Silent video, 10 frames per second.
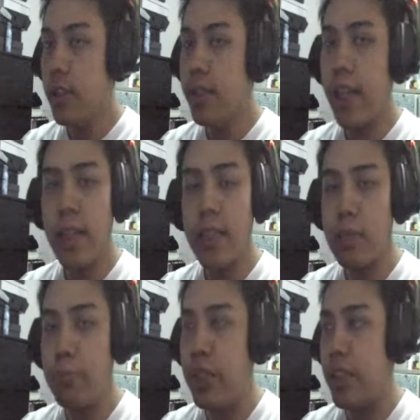the
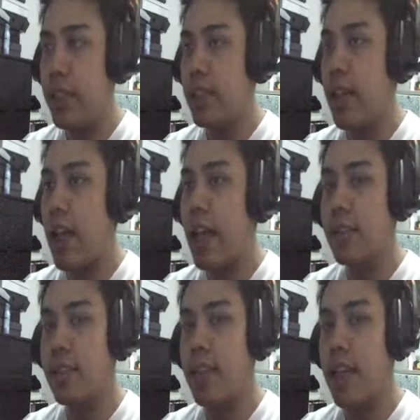ISBN
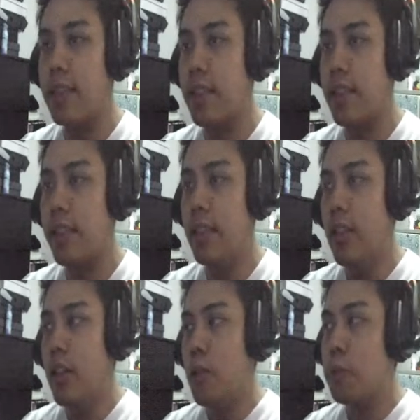acts as a
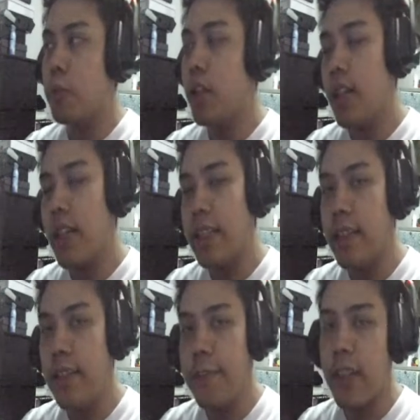product
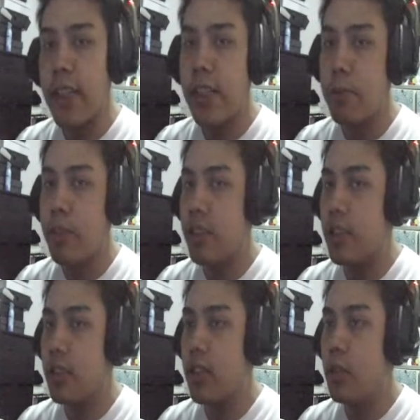identifier which
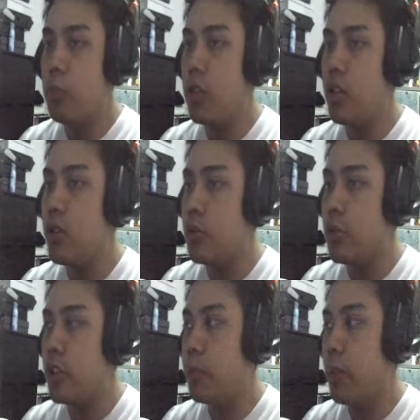is commonly
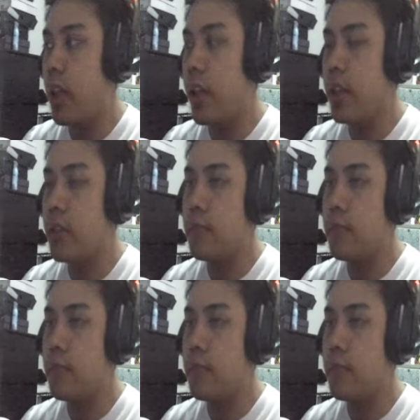used by